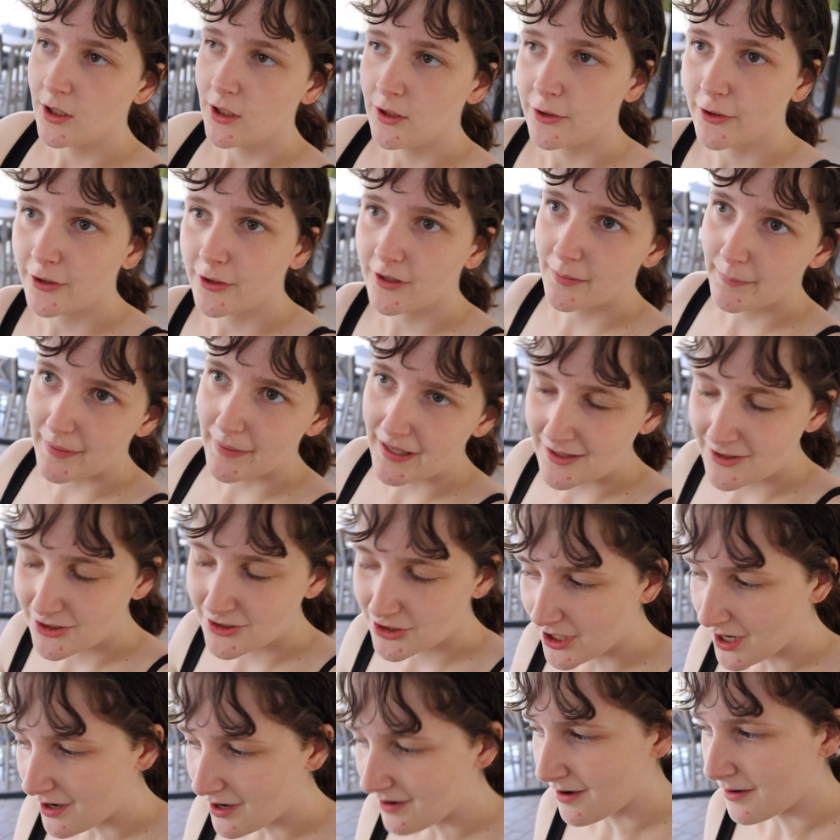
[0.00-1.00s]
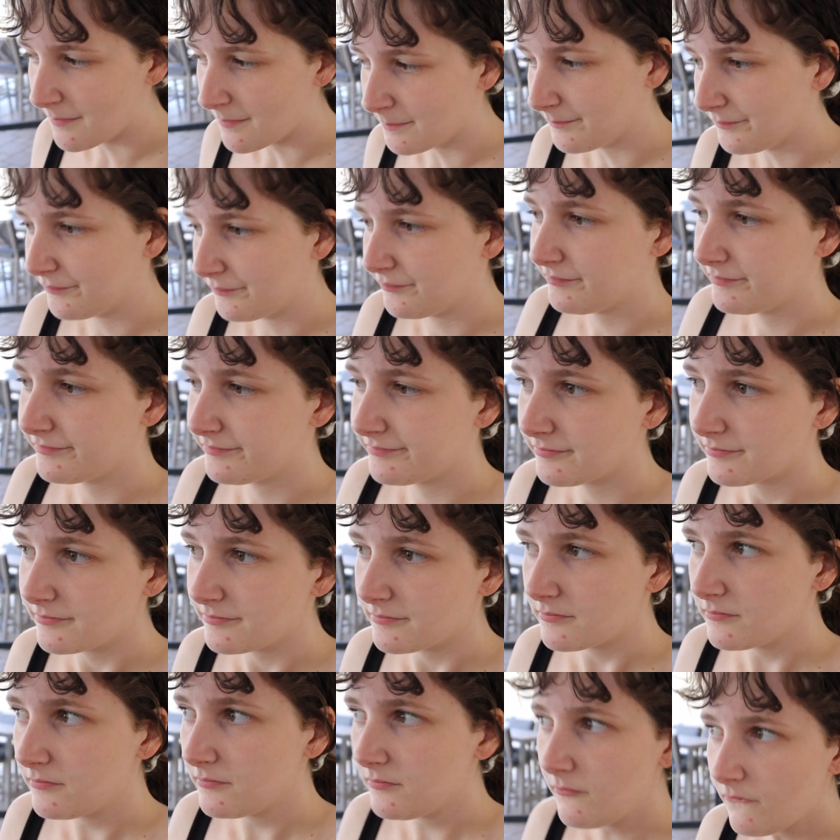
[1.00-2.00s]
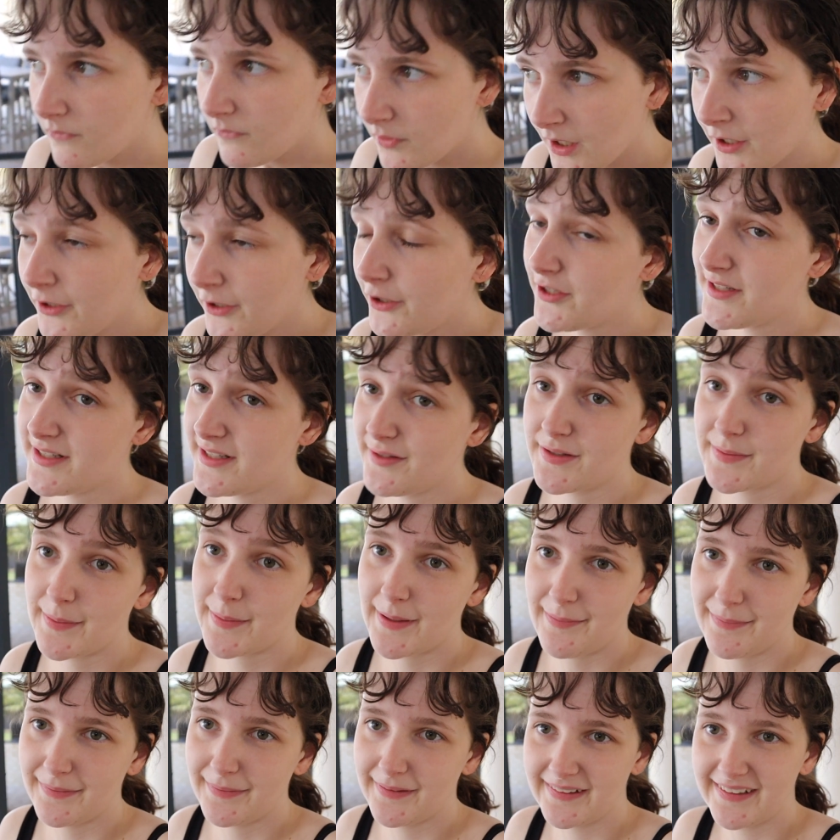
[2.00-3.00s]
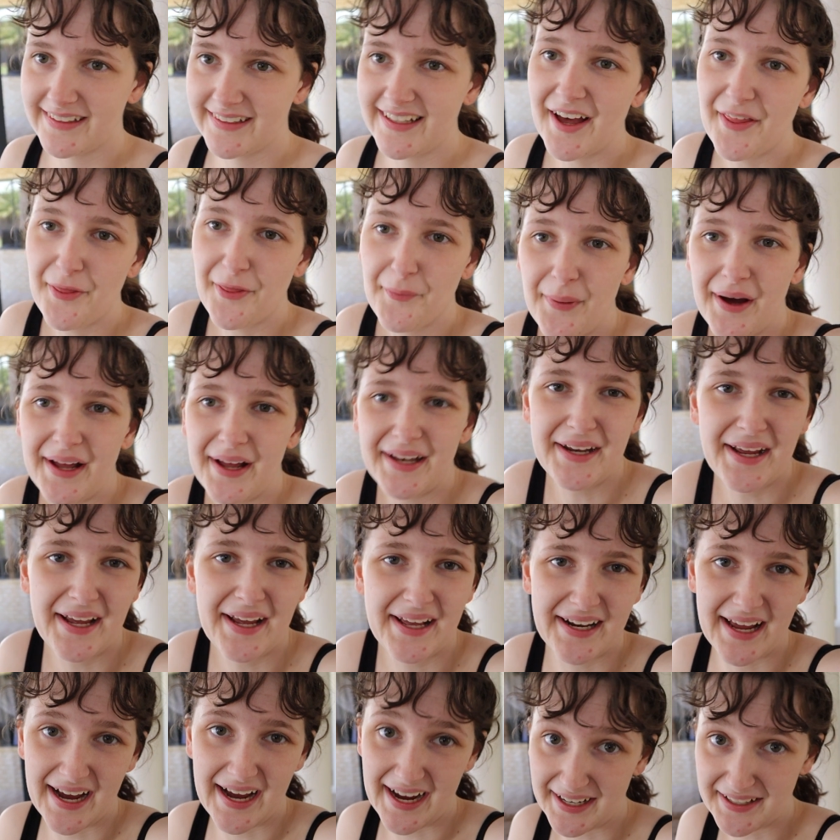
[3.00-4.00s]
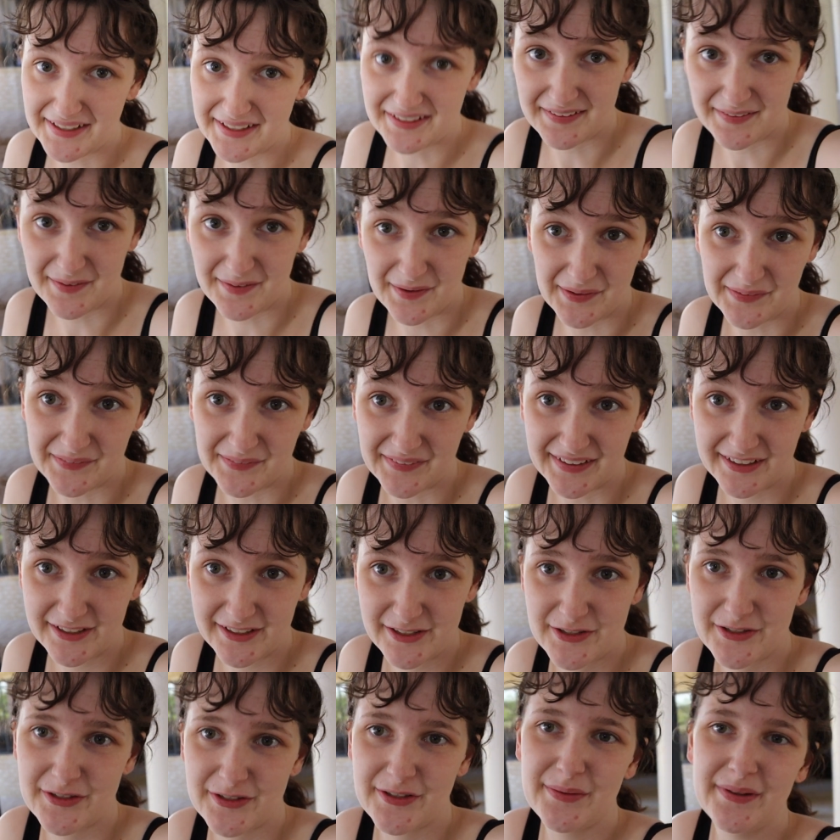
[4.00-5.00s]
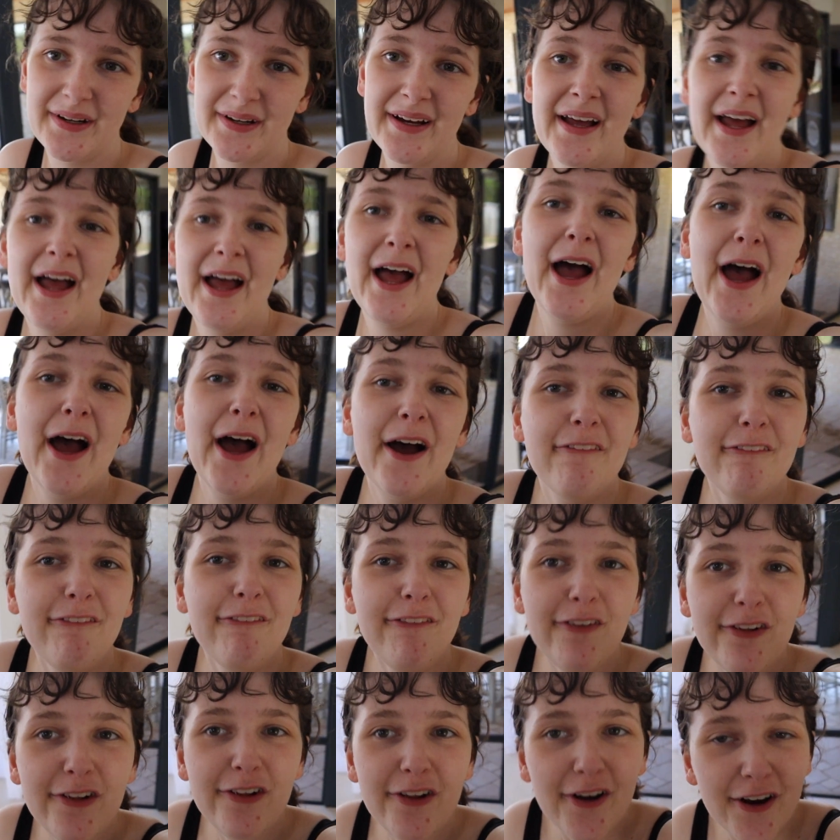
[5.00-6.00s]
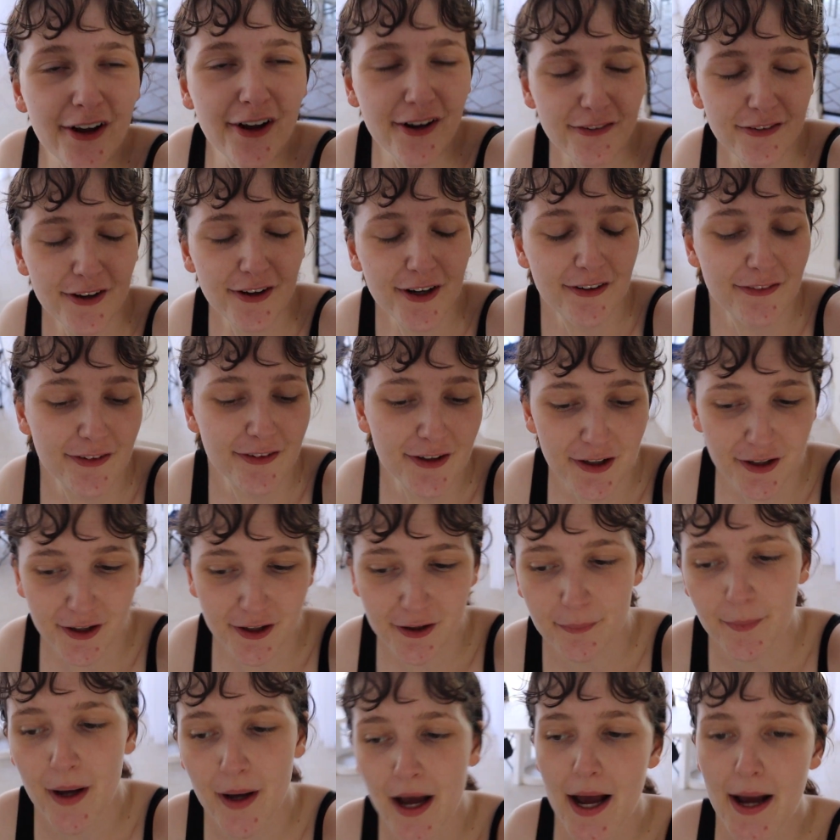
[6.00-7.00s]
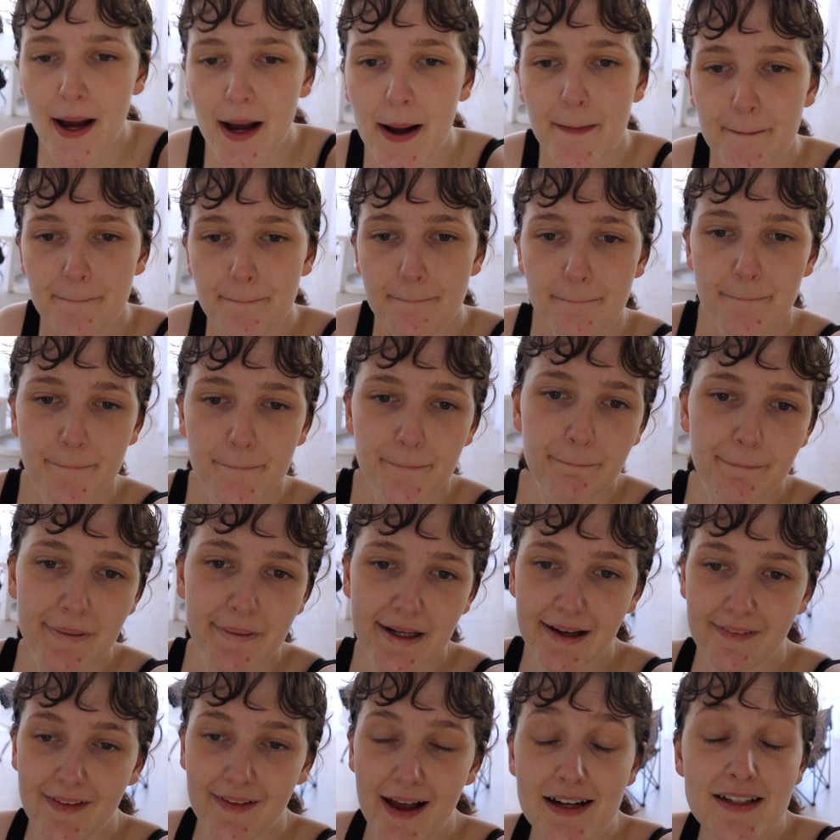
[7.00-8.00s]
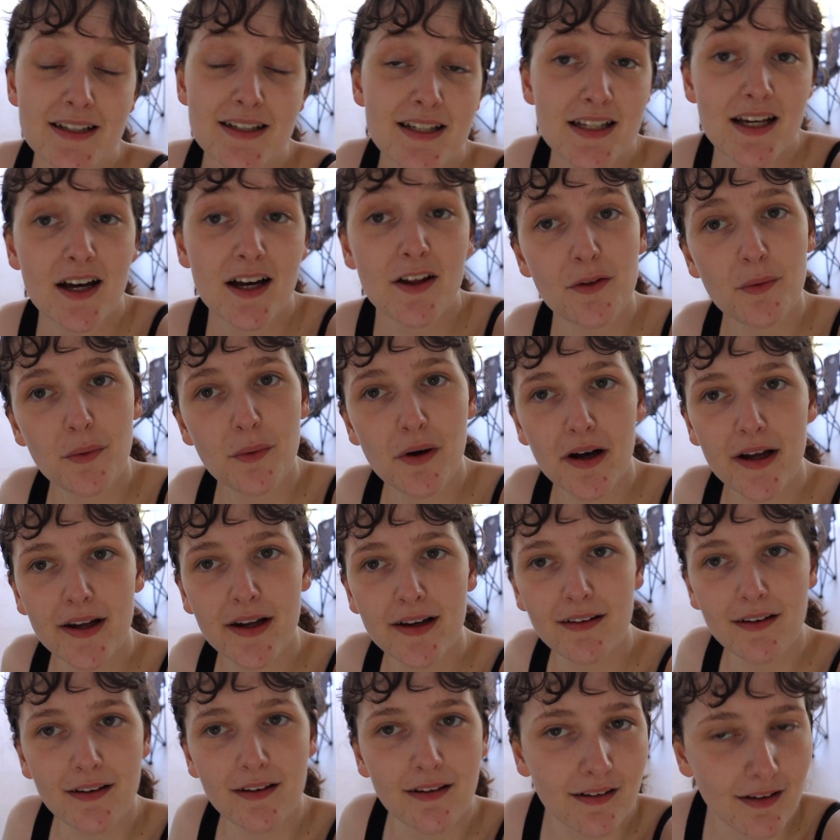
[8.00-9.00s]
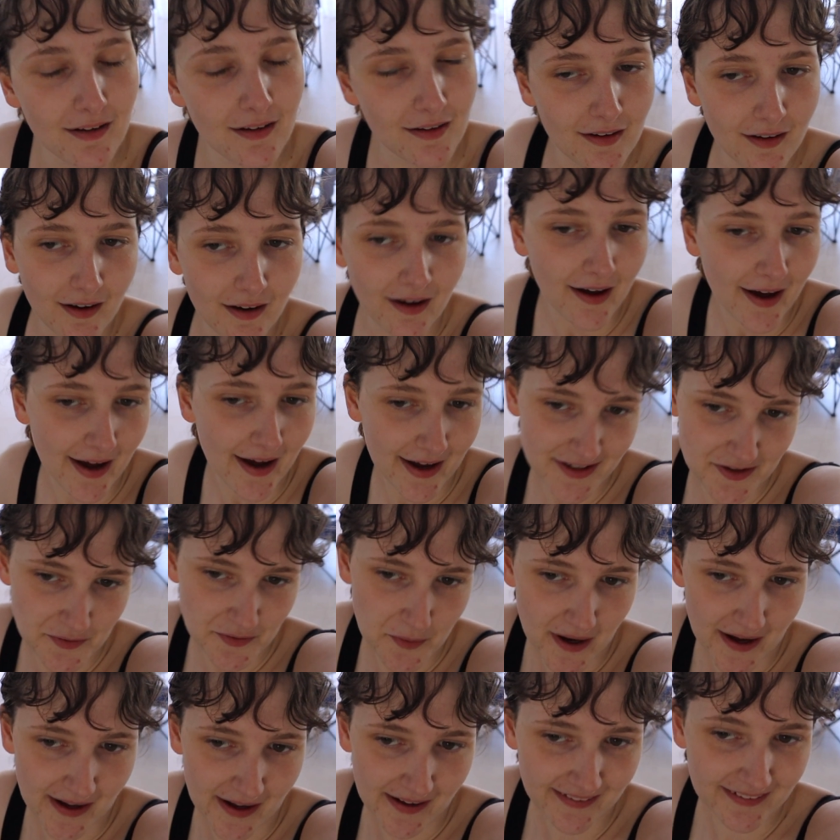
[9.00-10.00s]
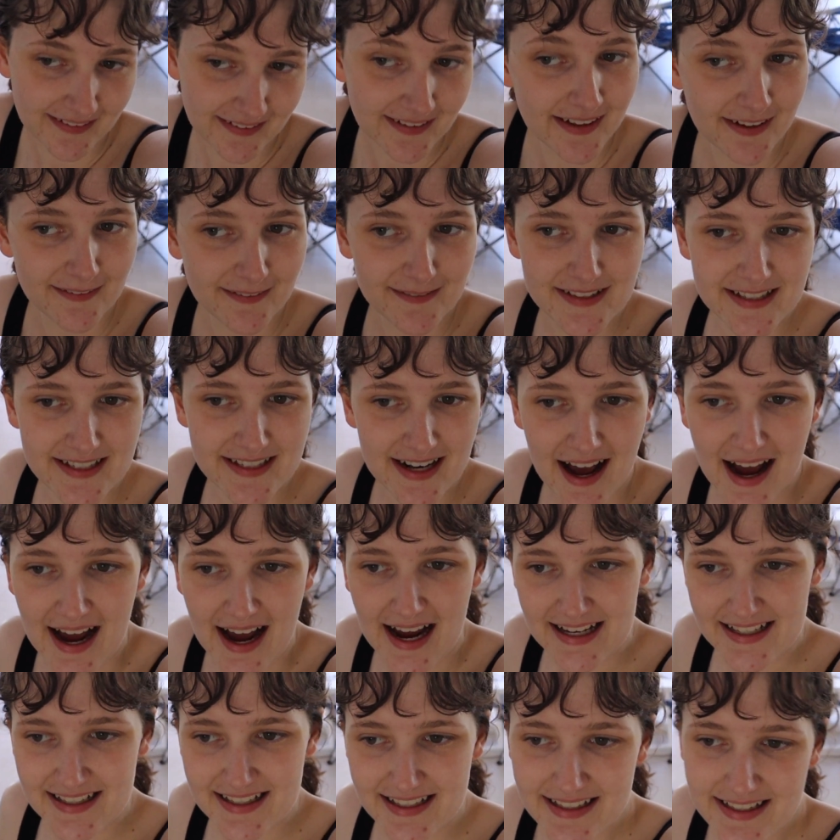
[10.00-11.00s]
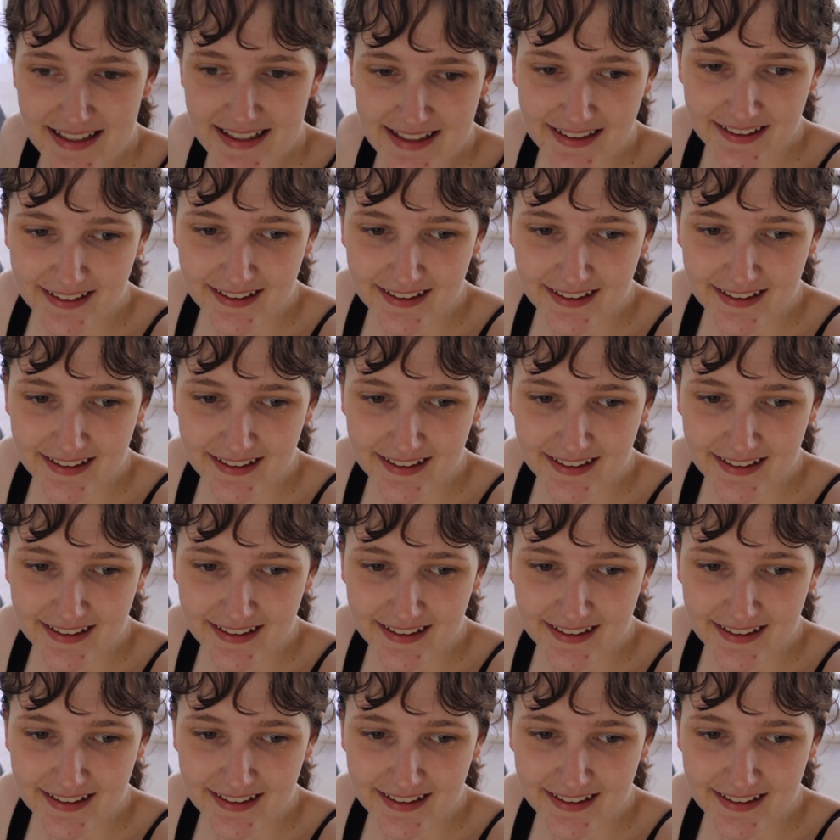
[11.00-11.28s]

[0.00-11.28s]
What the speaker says: look at the beach. Because there was people at the other one and I did not want to vlog in front of them. But I liked the other one as well. It was nice.